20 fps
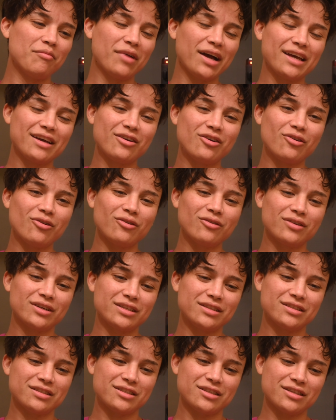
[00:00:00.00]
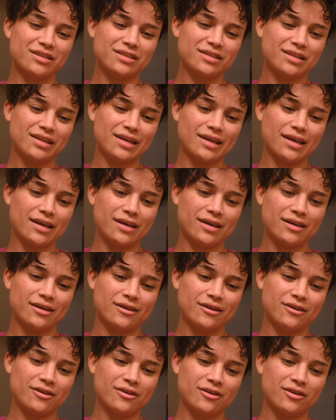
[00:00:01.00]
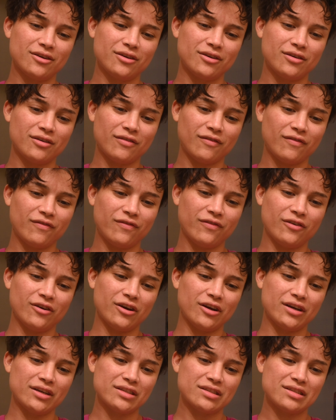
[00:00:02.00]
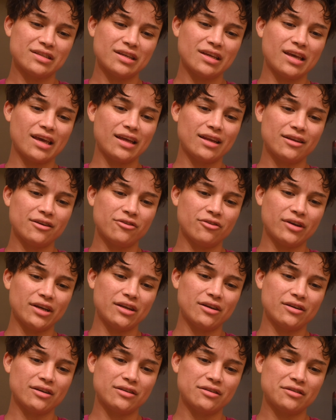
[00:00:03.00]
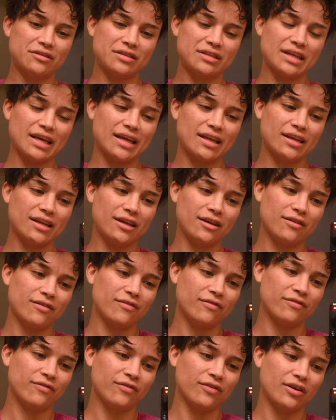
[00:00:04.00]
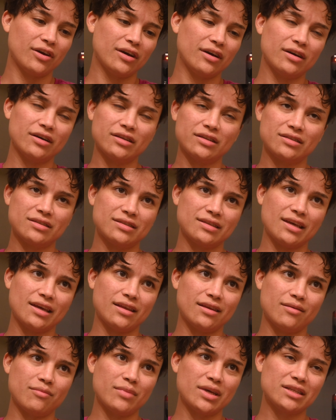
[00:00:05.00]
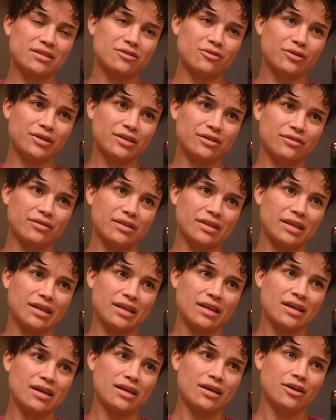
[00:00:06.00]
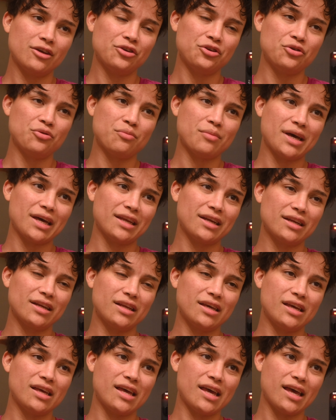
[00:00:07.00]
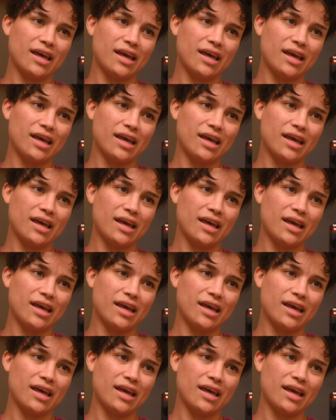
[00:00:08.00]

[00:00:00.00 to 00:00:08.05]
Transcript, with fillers: my goal is just like for us to gain a greater understanding of us and mental health and humanity